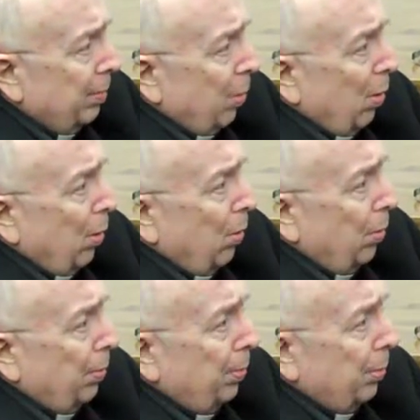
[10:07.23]
Oh,
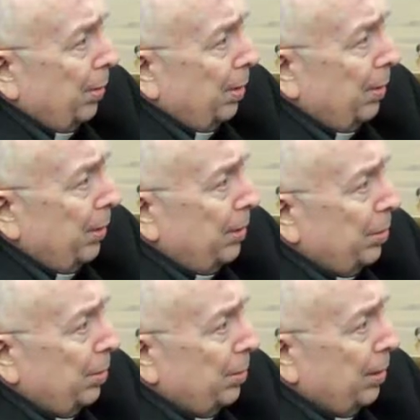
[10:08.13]
with the
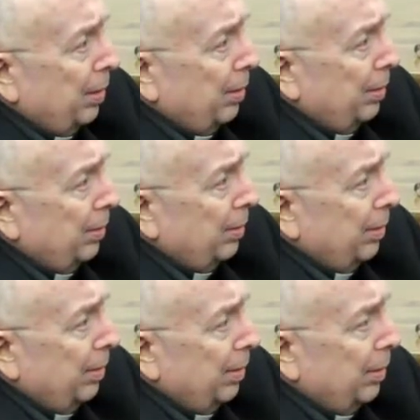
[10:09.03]
visions and
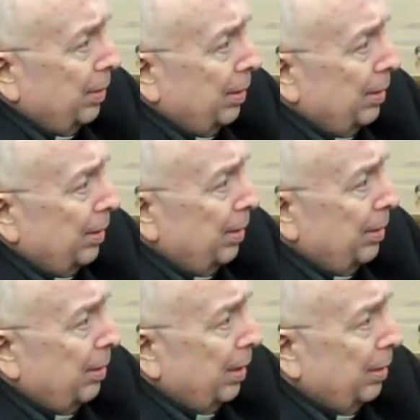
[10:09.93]

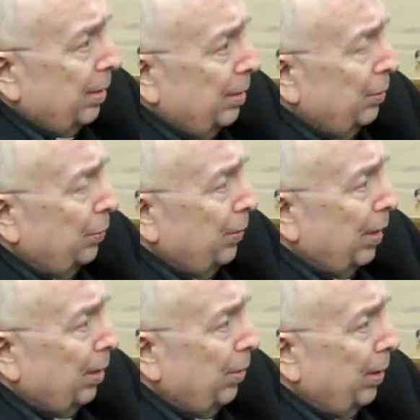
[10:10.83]
things that are too
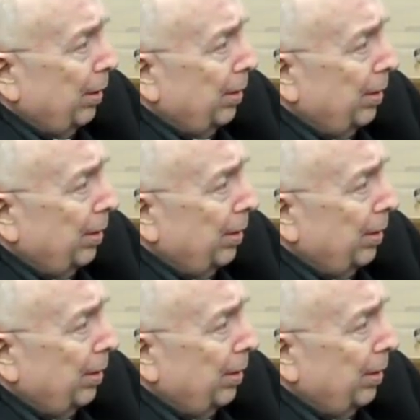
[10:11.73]
far away.